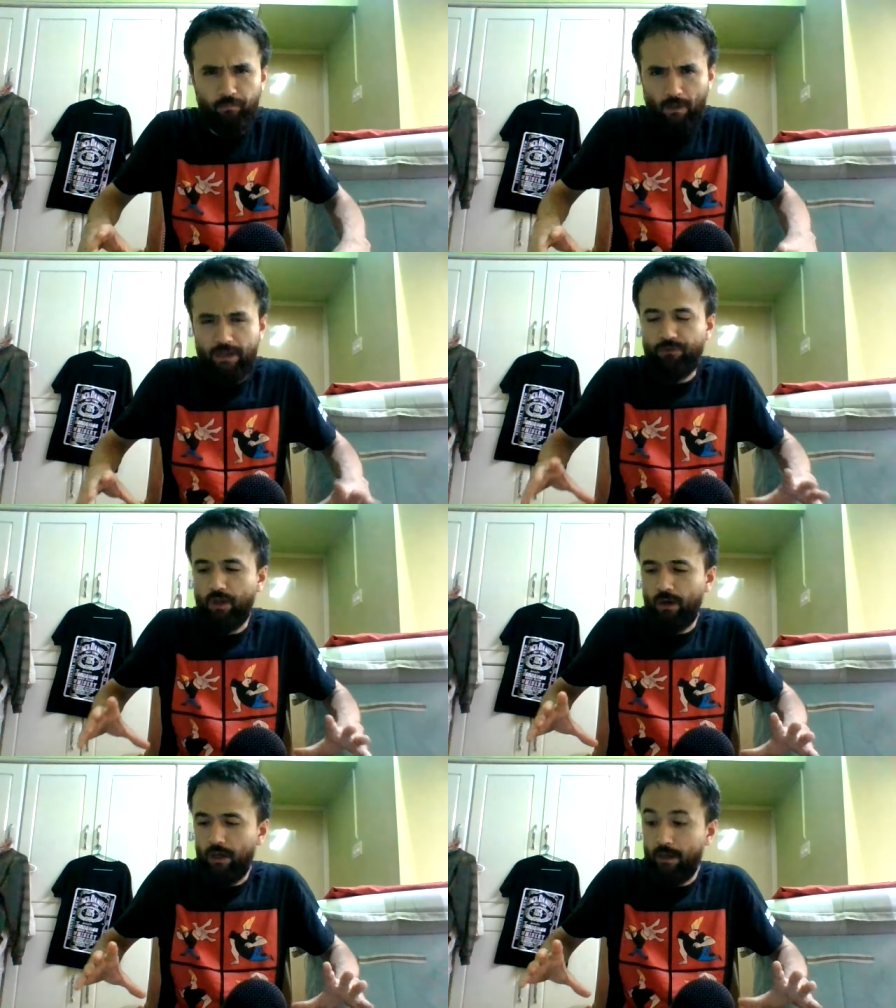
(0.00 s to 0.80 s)
in
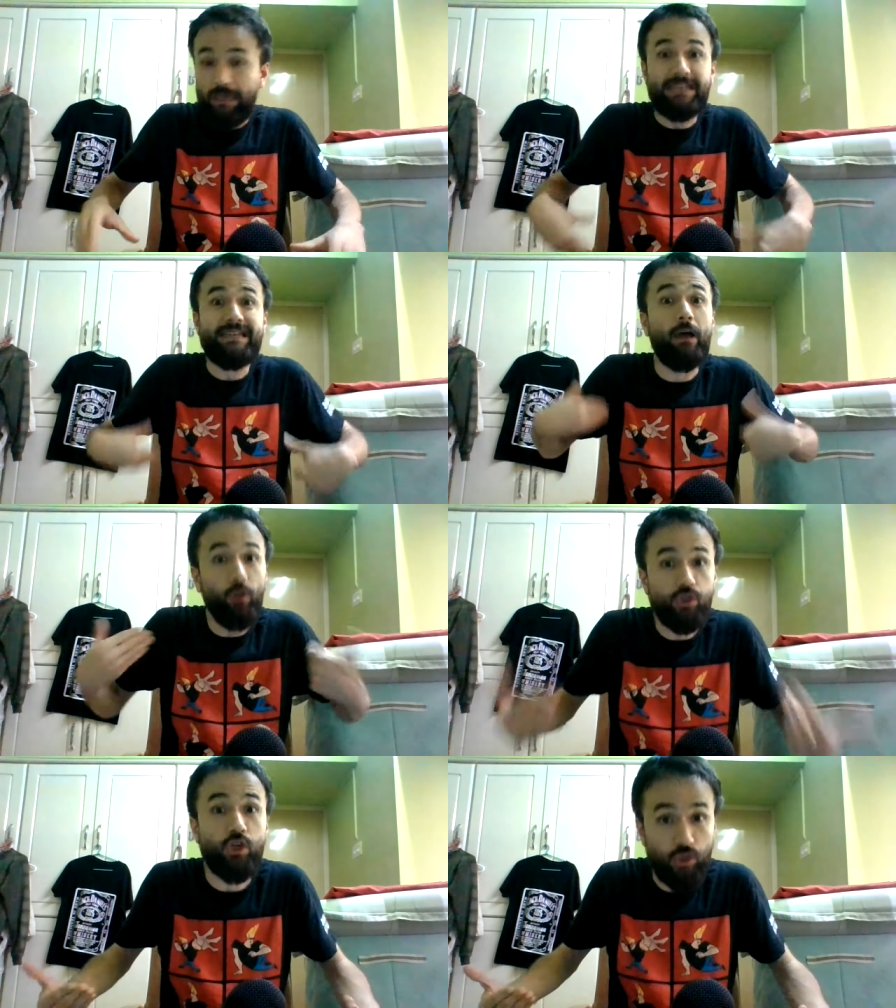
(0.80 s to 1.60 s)
their uh,
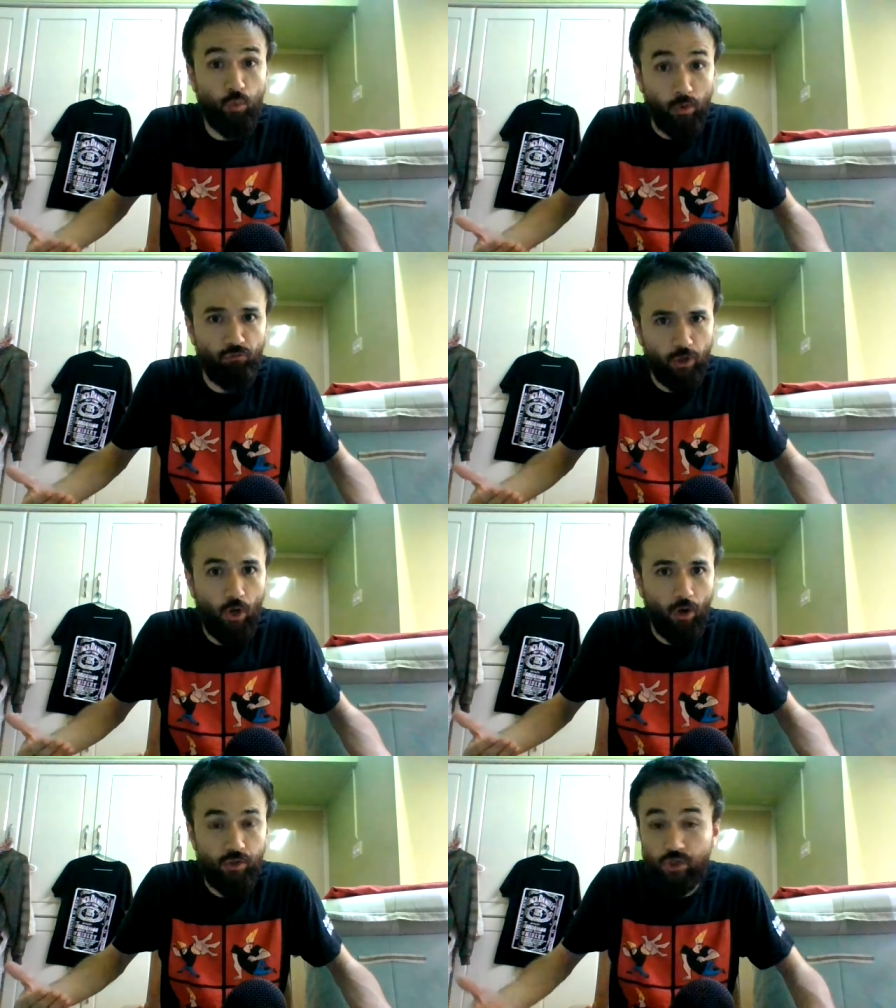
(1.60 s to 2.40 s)
intelligence with
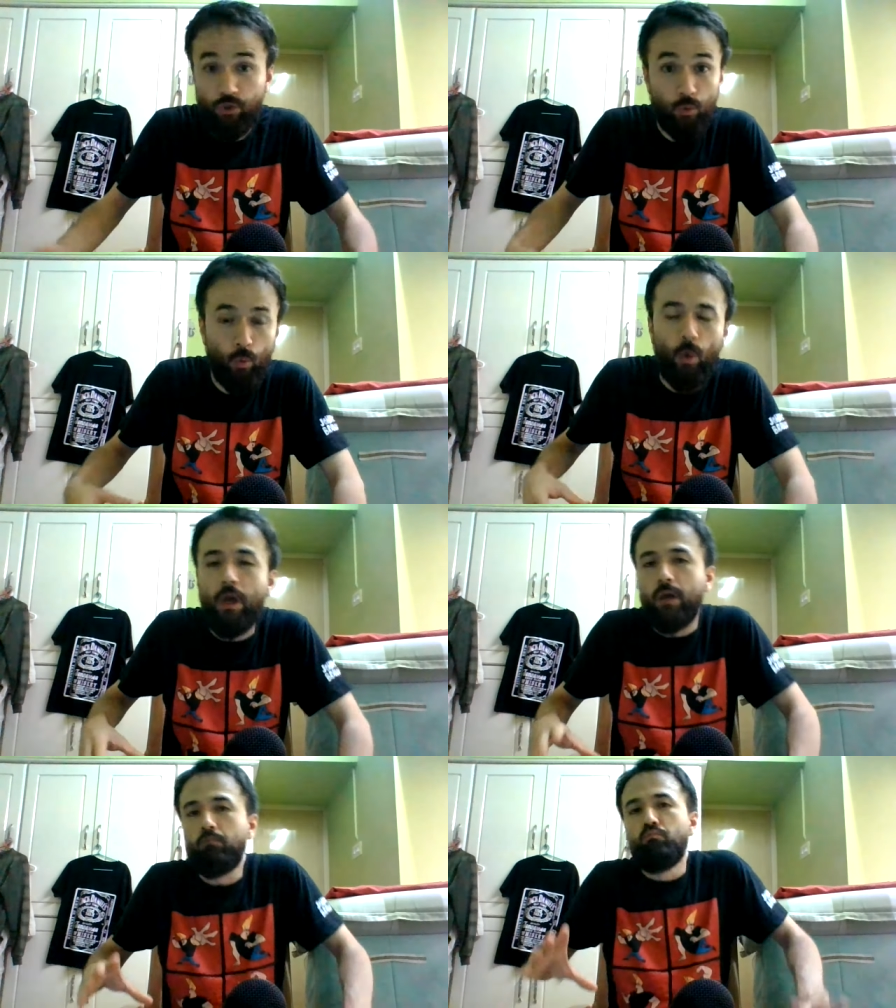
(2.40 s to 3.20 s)
regard to
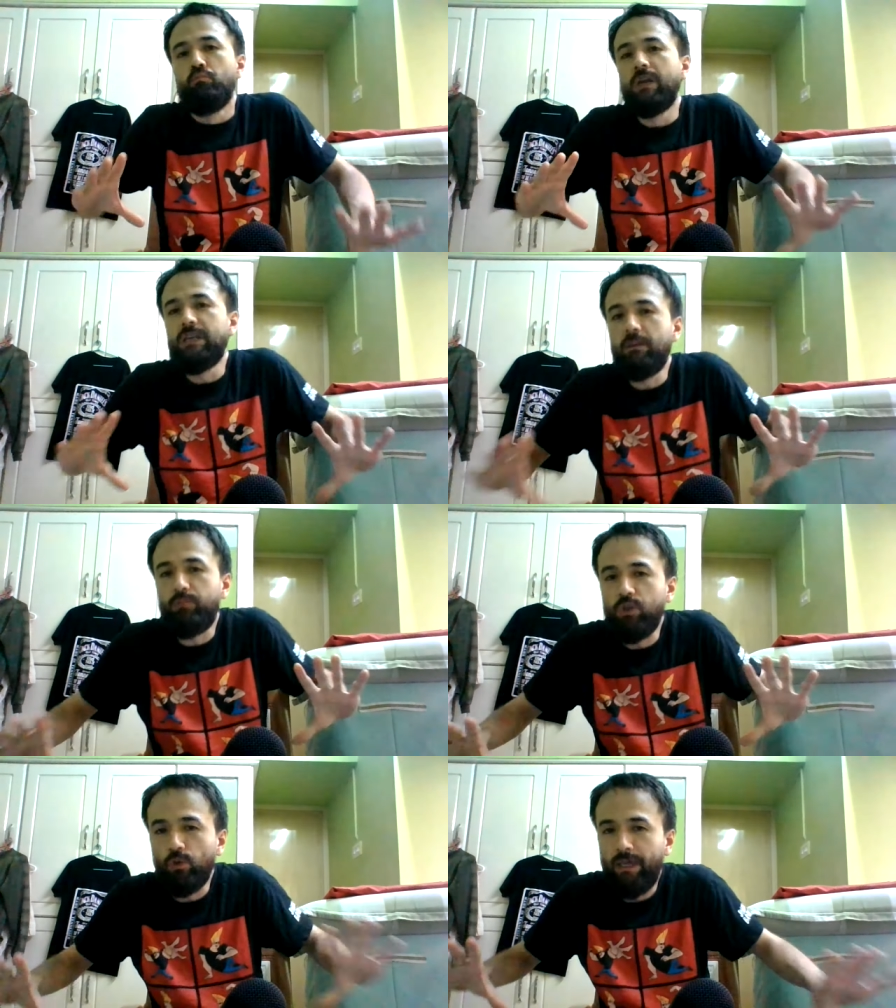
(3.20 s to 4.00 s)

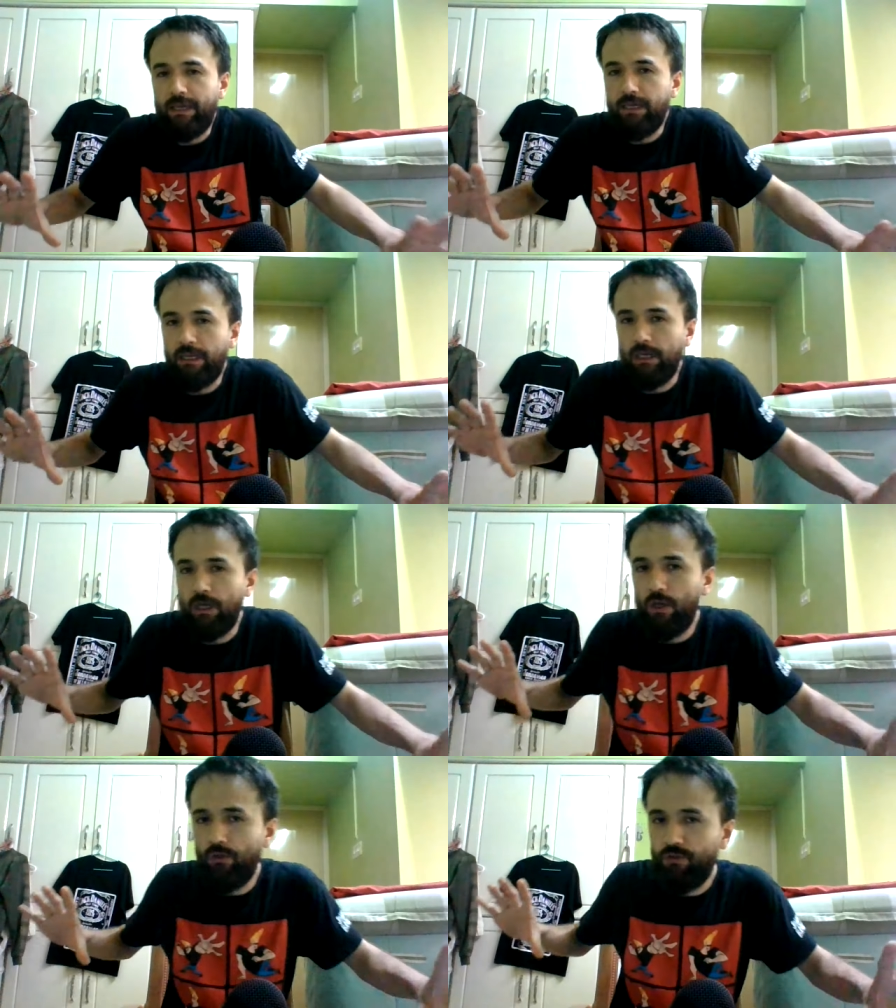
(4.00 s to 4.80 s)

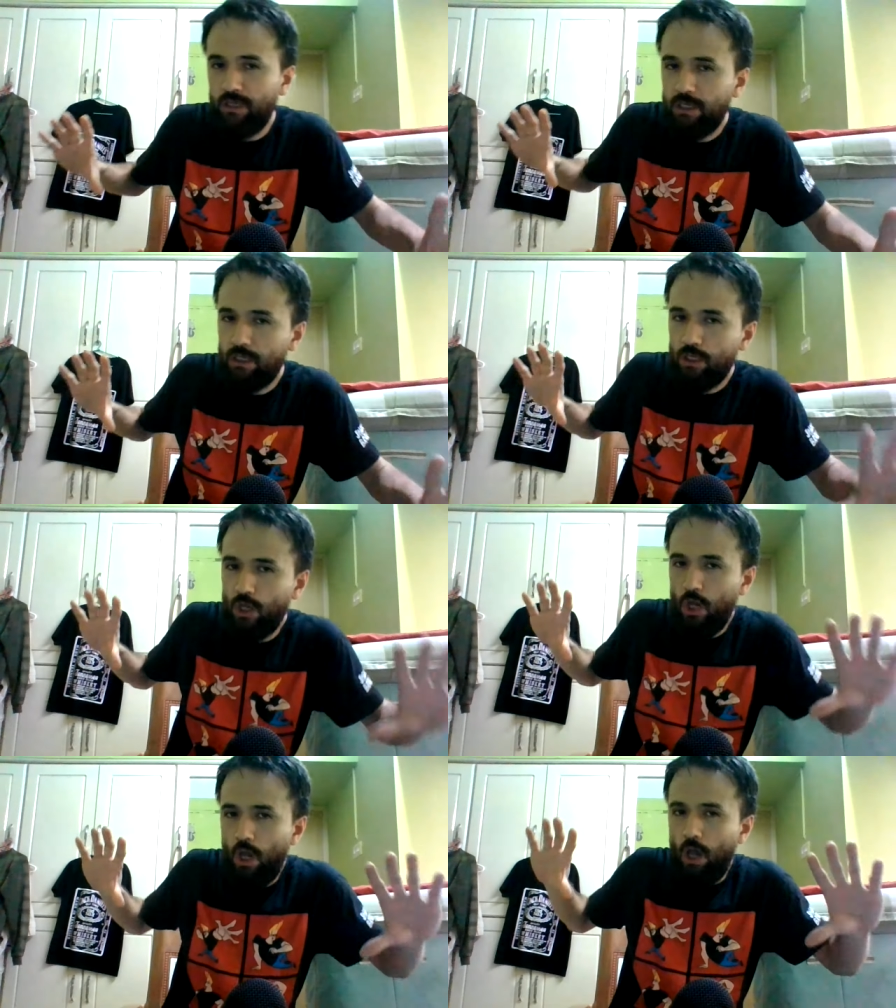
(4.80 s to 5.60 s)
manipulating the
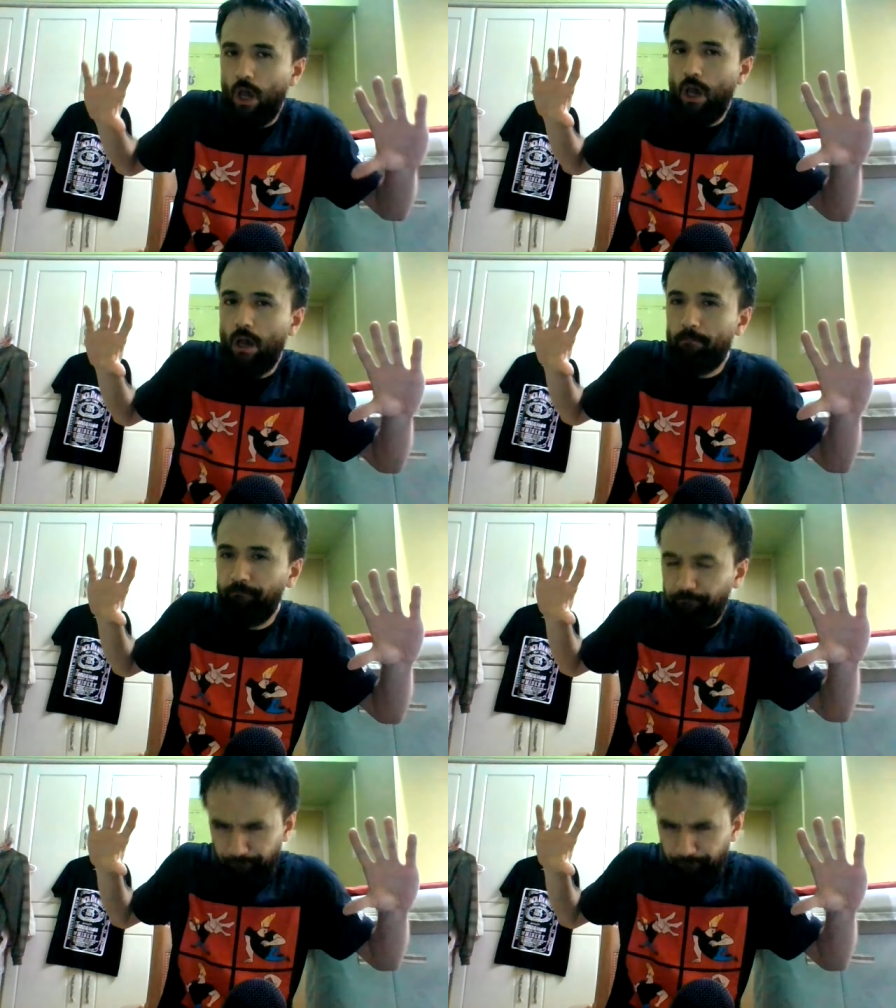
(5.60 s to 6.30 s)
um,